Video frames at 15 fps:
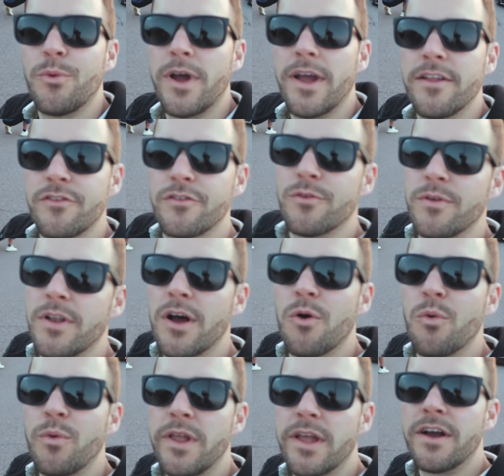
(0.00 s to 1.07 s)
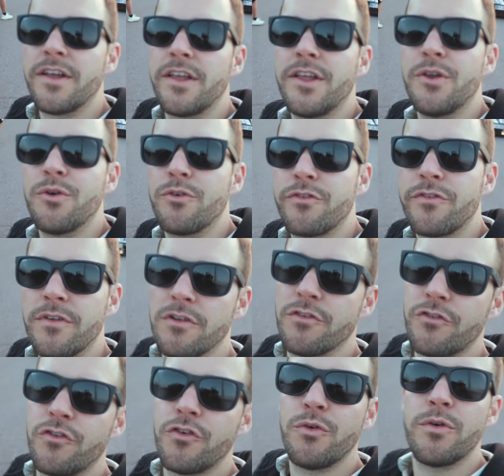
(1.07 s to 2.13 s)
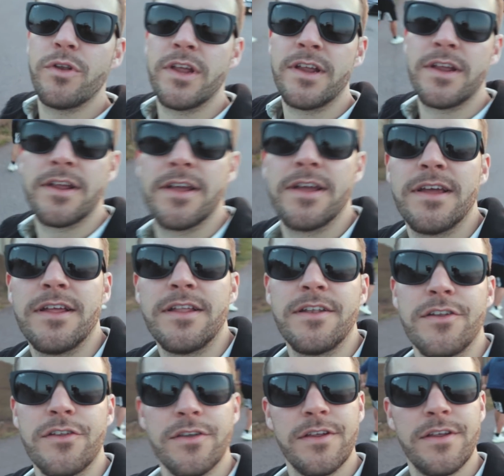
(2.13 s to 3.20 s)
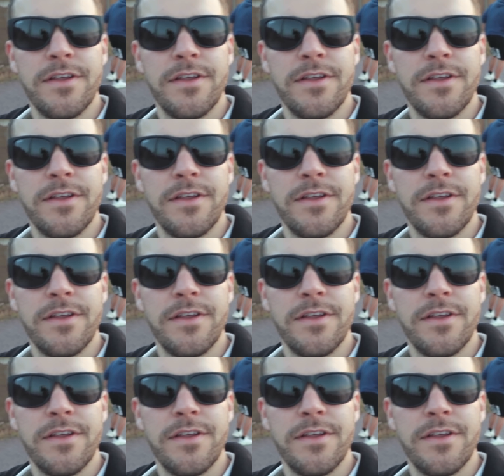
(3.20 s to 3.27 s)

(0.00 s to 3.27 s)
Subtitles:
Right, so now we are here still shooting, and